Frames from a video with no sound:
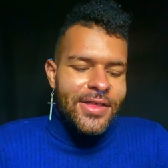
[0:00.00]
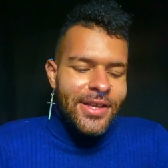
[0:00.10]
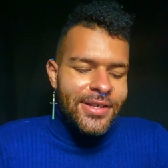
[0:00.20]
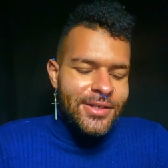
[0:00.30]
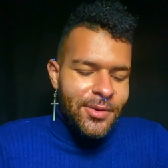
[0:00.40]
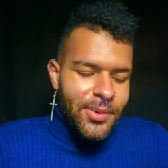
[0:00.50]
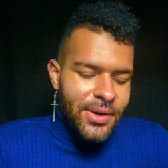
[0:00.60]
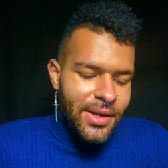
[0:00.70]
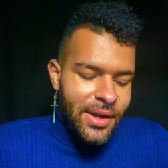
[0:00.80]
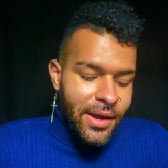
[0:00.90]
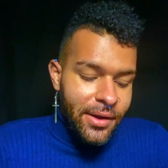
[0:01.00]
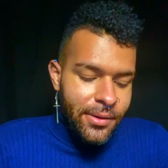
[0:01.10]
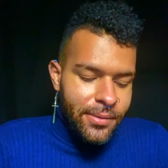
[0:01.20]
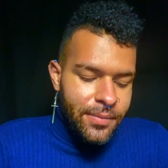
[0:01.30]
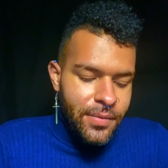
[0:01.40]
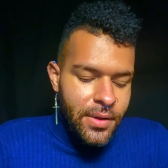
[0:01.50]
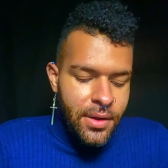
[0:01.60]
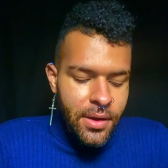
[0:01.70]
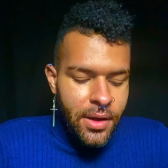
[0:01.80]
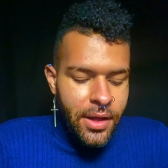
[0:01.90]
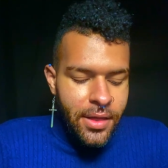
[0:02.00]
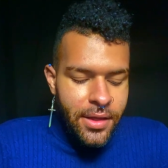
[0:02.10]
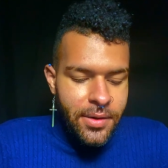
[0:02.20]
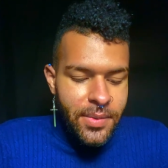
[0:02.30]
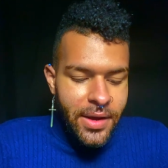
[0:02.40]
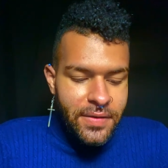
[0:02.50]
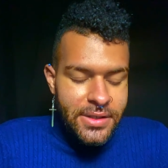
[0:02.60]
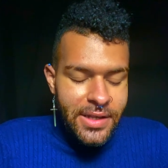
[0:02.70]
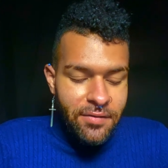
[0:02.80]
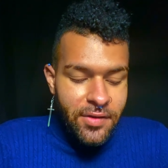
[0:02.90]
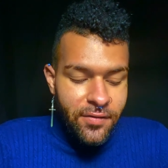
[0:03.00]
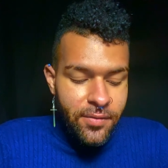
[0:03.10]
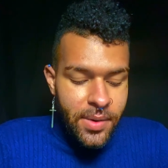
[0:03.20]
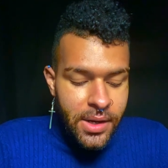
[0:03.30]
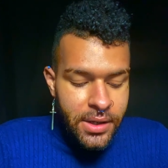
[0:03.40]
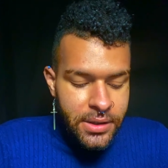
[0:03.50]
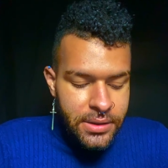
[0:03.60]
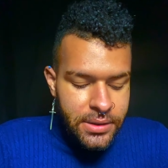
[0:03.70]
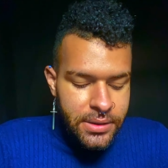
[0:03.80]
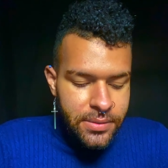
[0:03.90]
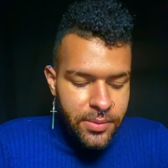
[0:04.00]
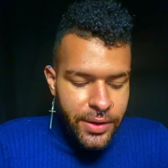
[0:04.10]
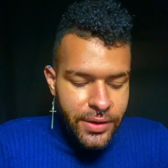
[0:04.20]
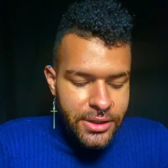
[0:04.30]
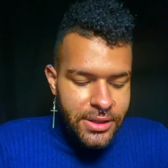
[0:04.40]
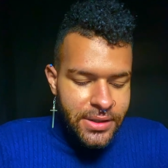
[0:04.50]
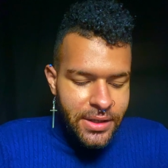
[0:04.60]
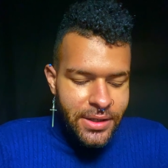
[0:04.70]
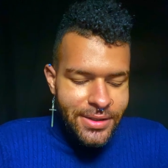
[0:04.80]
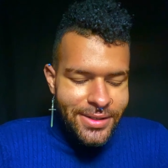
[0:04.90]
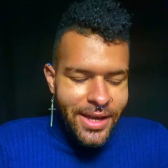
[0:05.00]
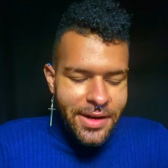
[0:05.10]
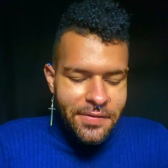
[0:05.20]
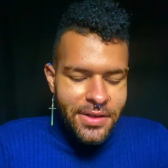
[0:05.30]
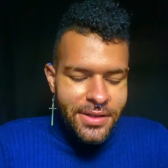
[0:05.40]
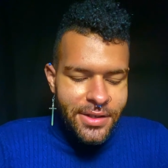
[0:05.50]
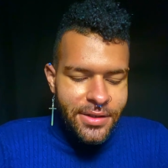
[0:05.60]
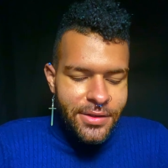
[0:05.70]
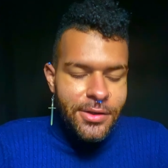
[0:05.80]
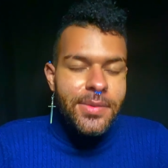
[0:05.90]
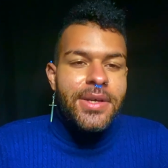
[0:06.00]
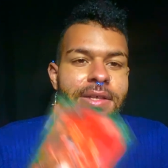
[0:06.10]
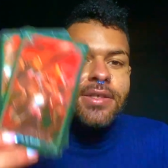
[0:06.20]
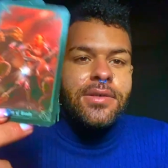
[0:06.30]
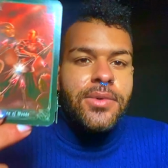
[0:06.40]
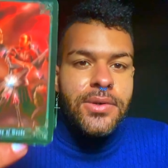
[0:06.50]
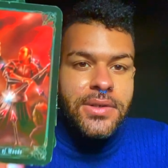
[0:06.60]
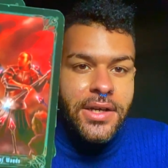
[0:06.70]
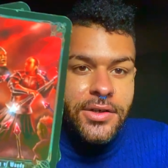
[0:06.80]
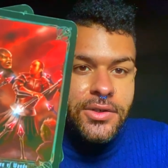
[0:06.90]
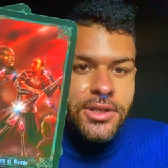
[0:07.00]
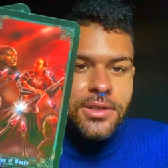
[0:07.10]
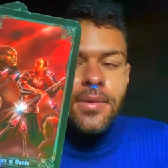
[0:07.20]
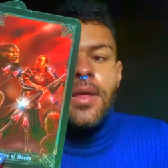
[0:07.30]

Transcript: things are working out. And then we have the Seven of Wands, where it's just like, it's kind of like the you against the world energy.